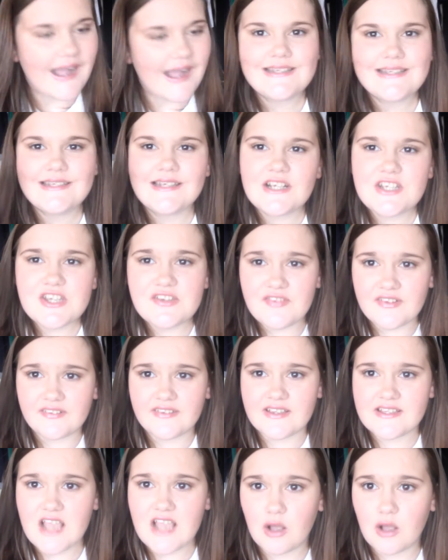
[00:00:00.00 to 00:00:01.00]
did actually think
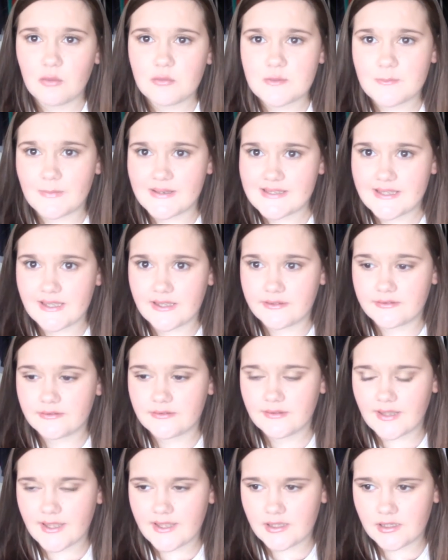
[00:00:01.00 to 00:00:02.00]
this helped my skin,
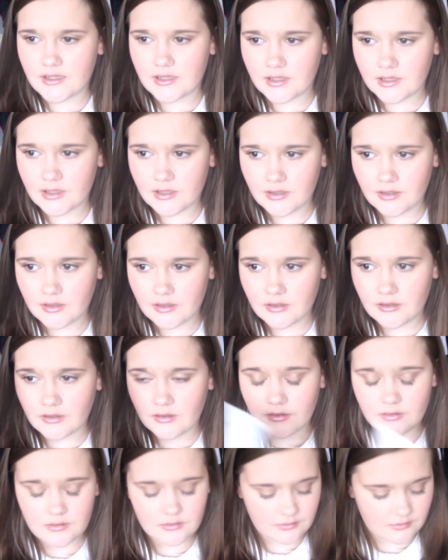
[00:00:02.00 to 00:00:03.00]
like,
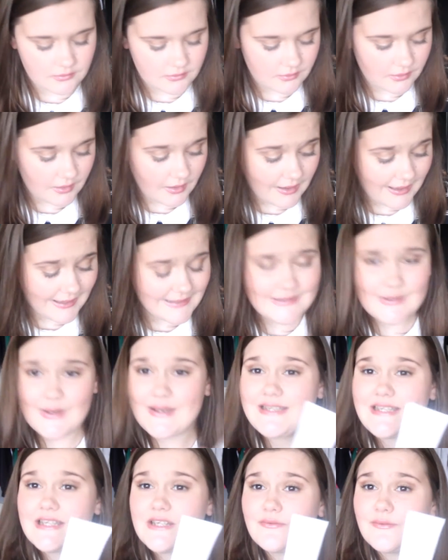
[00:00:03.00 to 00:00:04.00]
so
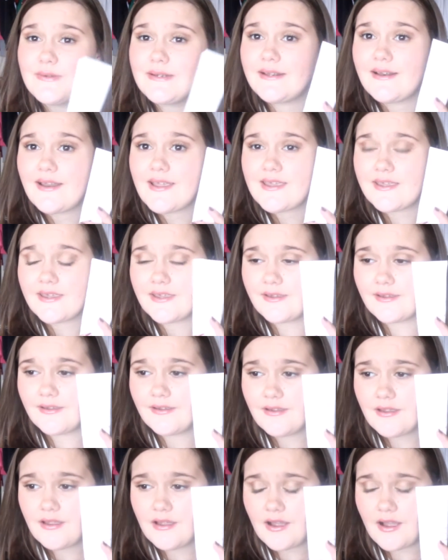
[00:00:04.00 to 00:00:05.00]
I did really like it.
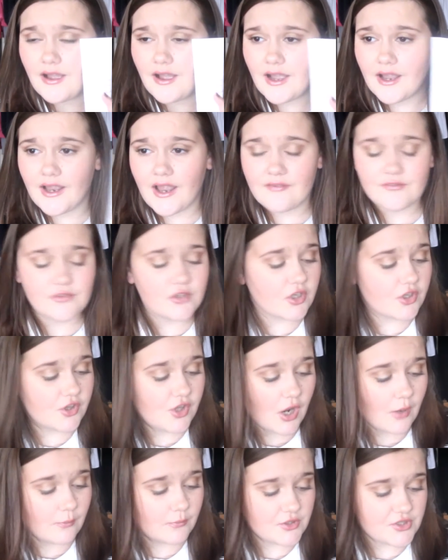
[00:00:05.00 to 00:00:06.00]
I haven't got a clue
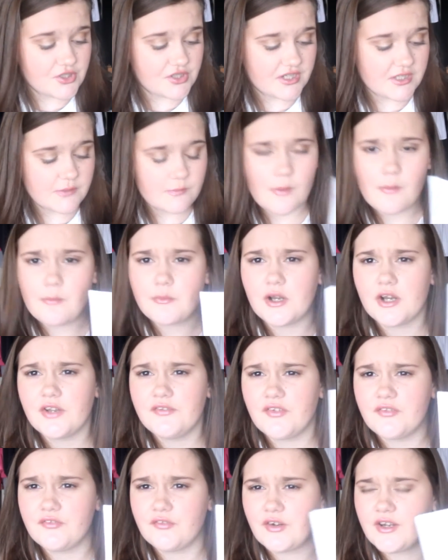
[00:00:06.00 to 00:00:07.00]
how much it is. My mum got it
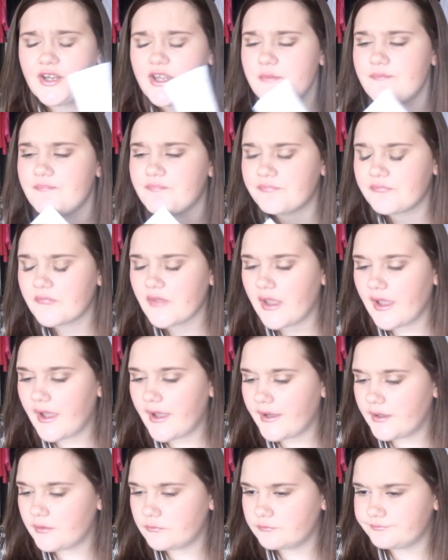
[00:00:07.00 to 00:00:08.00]
for free.
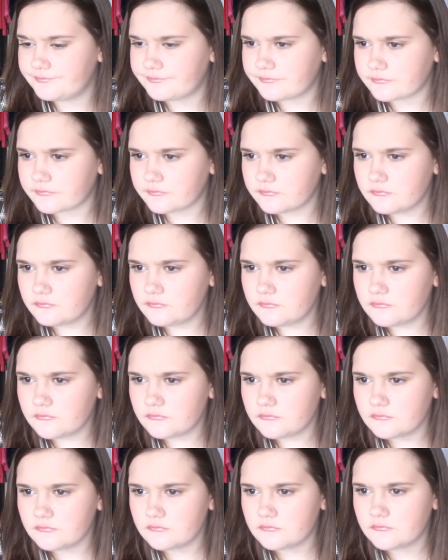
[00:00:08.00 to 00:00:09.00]
Oh
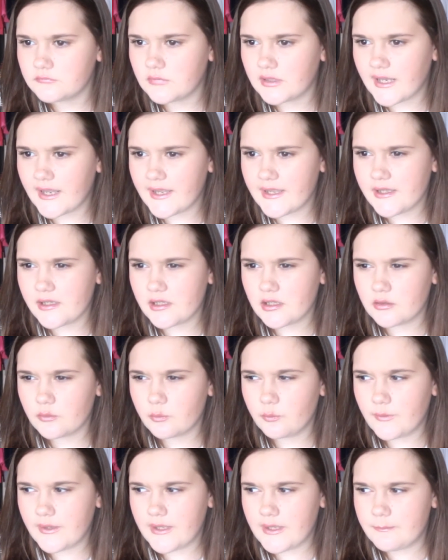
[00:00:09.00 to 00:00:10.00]
my
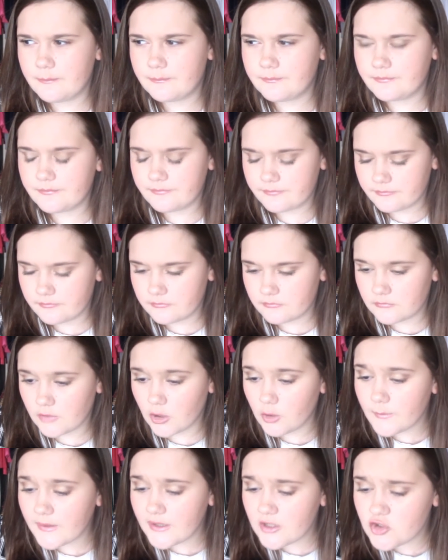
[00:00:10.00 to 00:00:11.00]

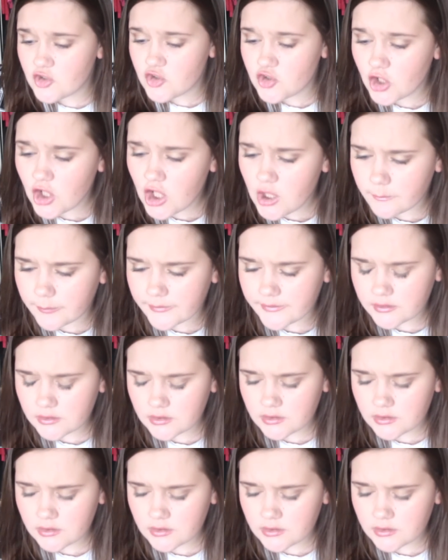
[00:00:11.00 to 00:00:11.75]
god, shut up!